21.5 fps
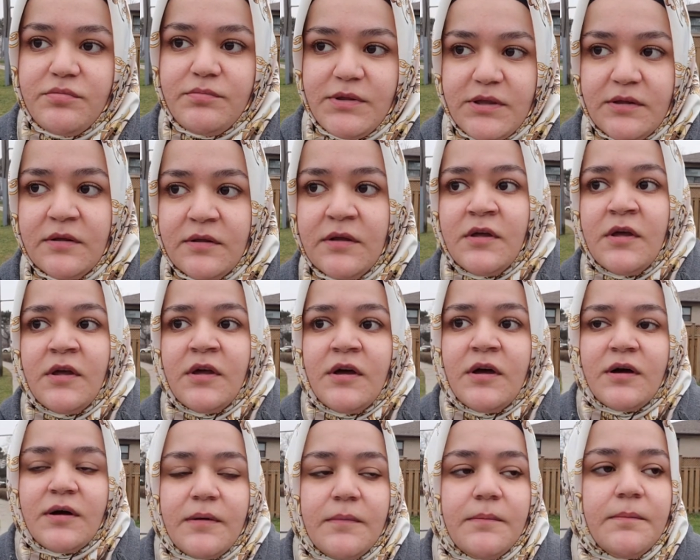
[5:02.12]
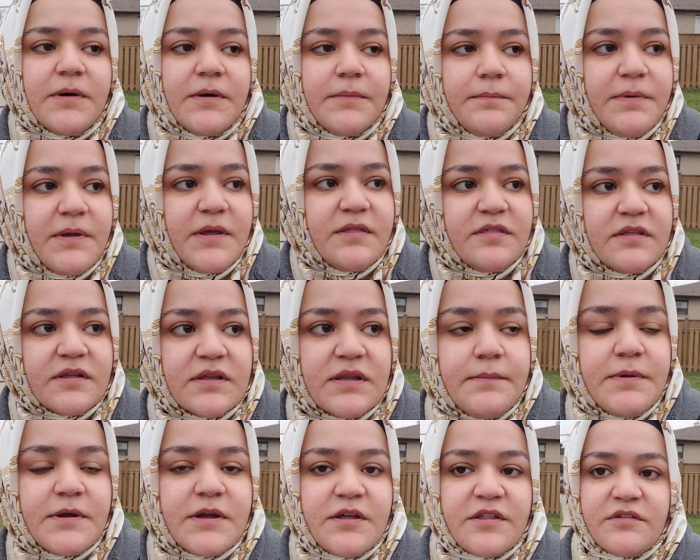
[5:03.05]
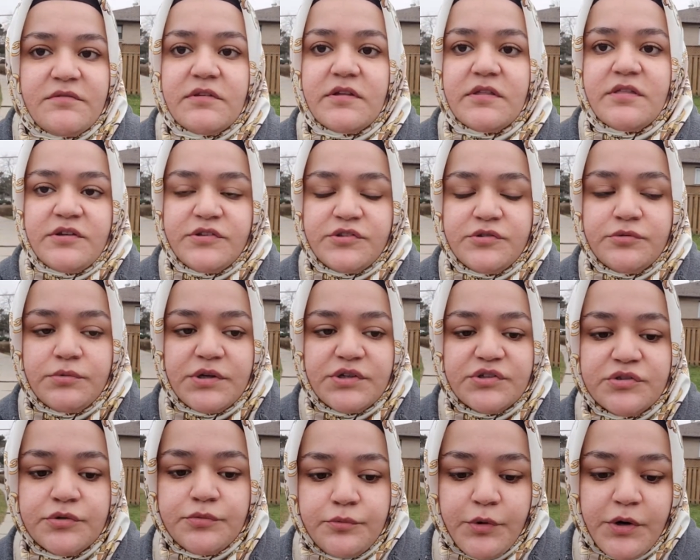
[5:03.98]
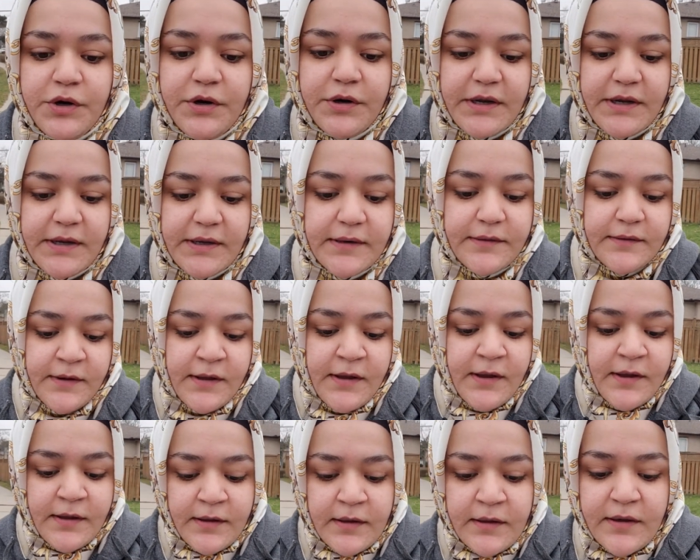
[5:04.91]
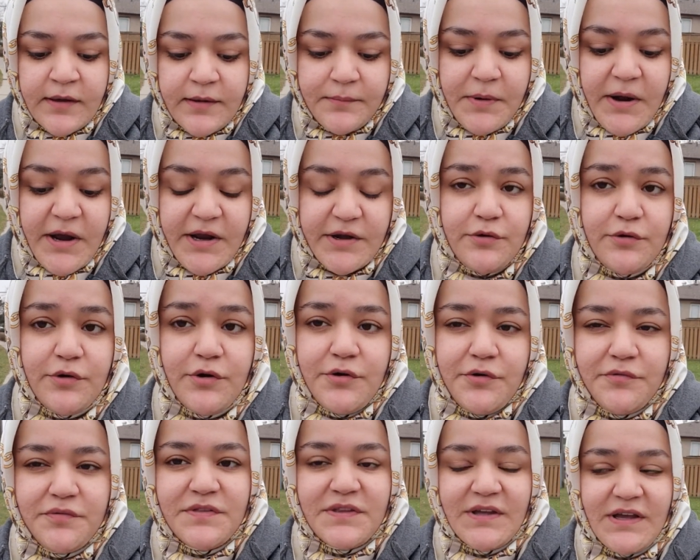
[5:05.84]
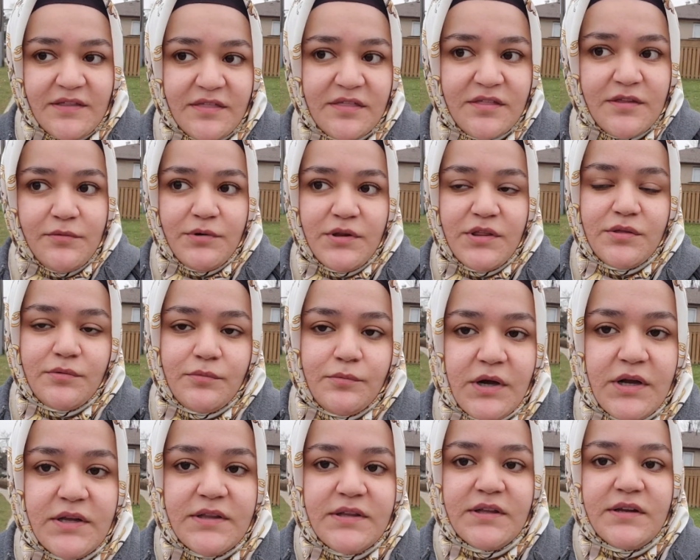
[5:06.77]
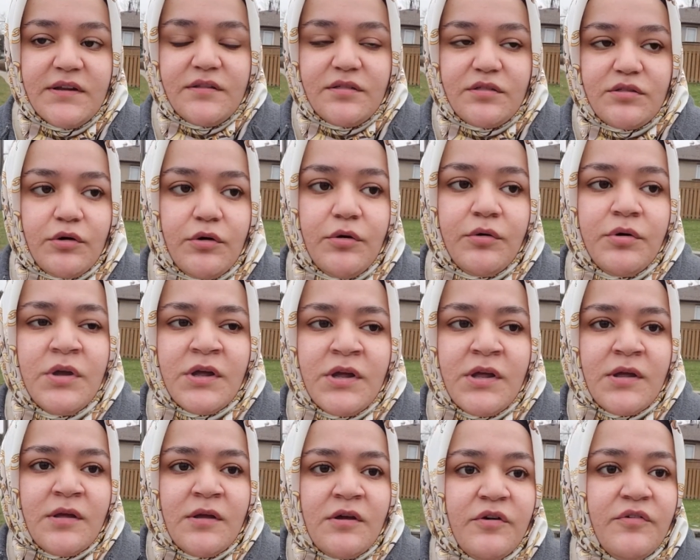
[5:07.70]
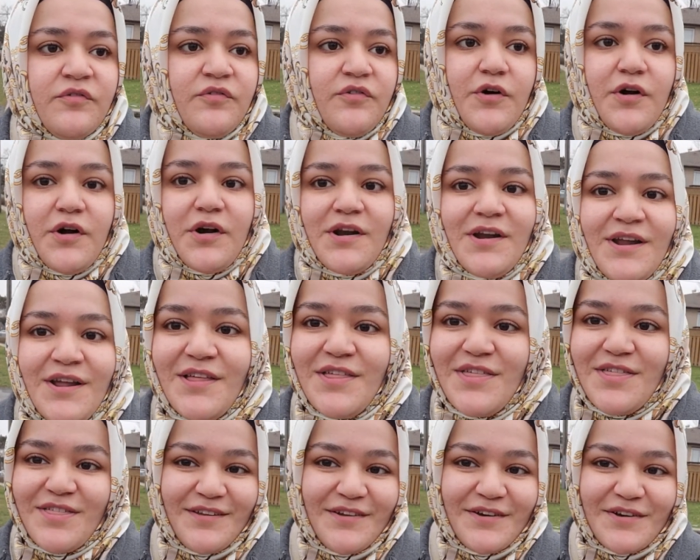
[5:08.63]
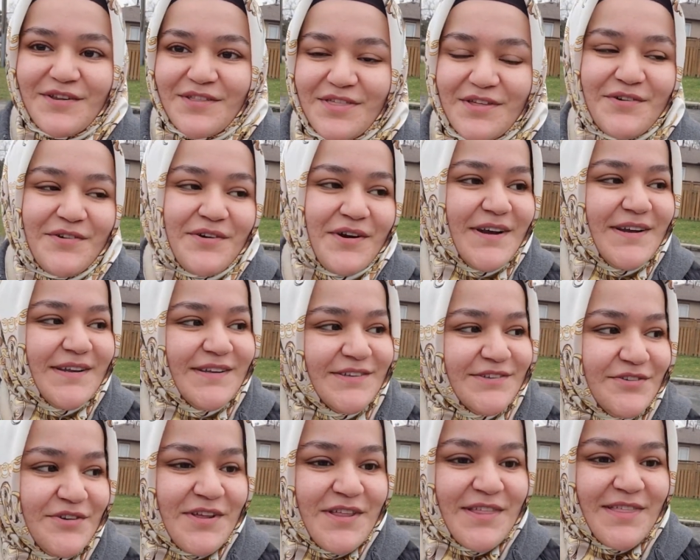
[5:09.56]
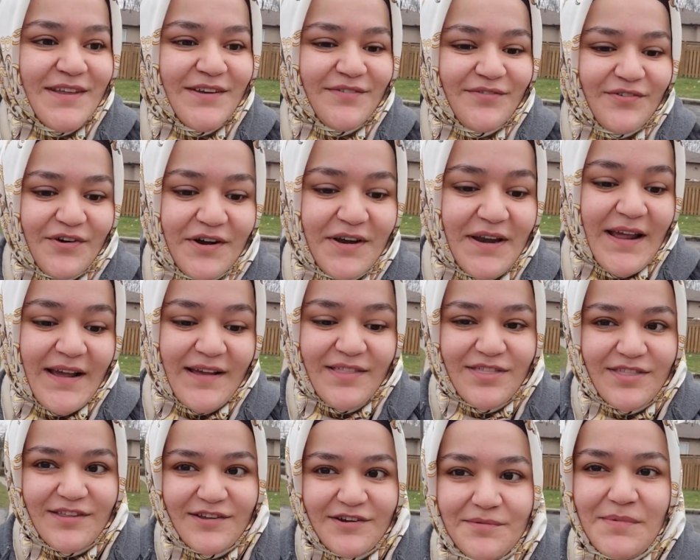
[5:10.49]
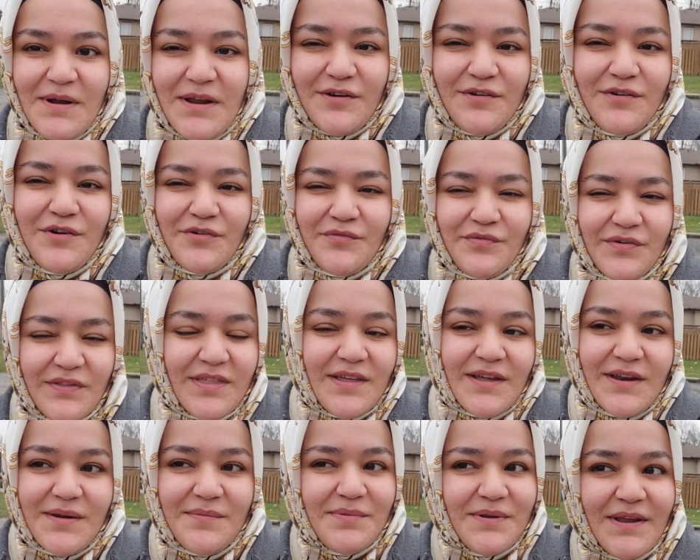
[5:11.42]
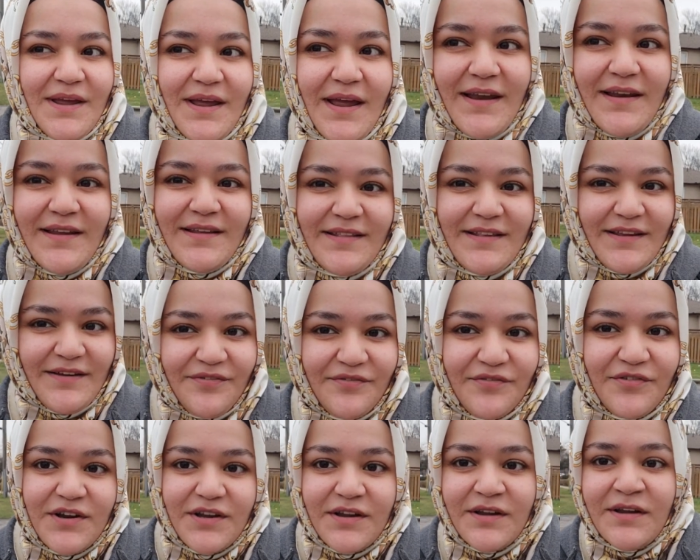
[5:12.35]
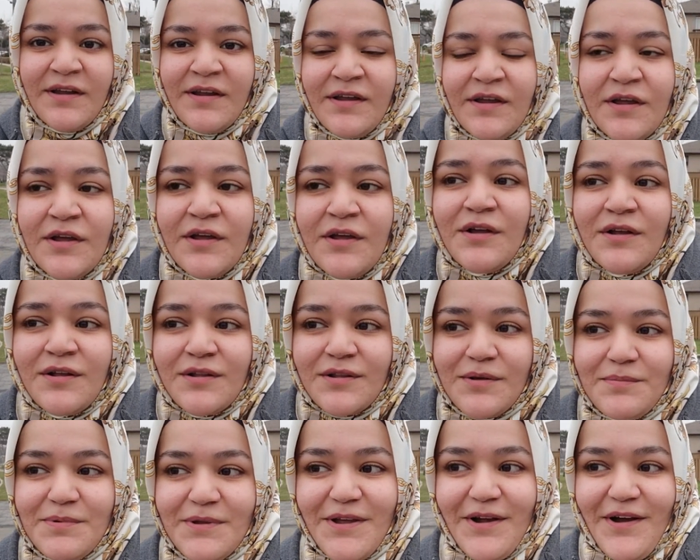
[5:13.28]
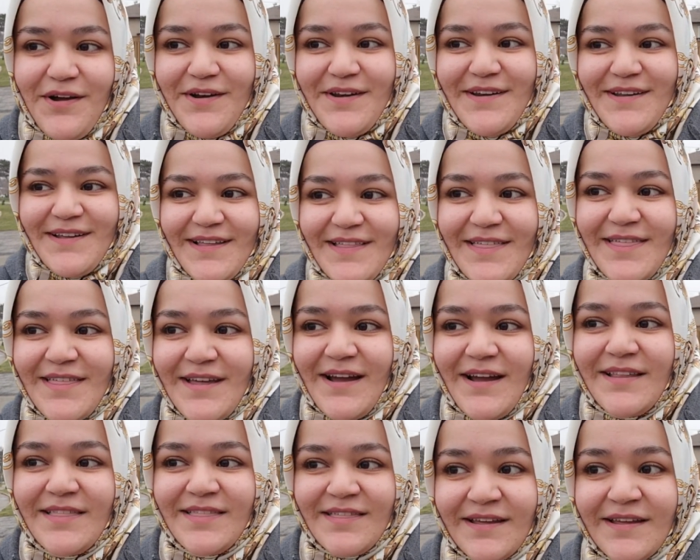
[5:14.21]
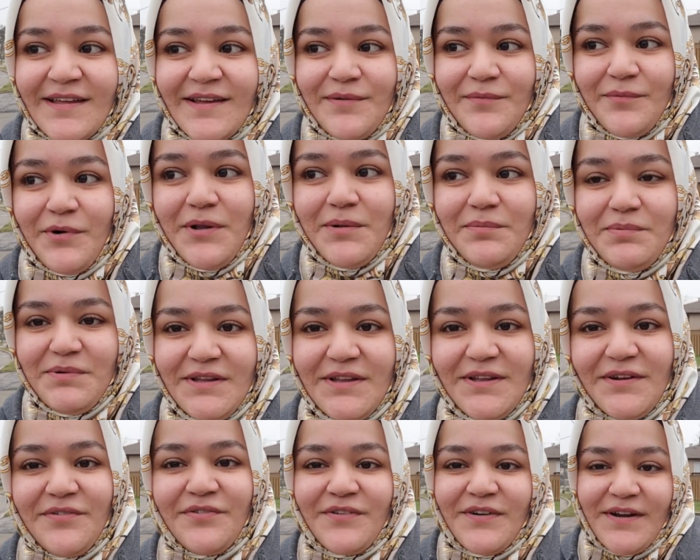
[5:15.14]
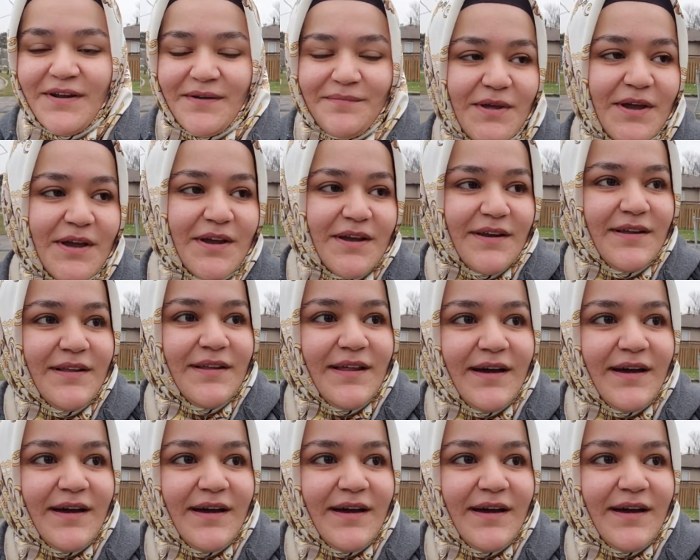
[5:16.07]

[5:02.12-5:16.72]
me. But basically, because of the situation we're in, I don't know if that's the reason why I did it. So for students who are interested for next term, I don't know if it's going to be any different. To be honest, I think it will be different, I'm not going to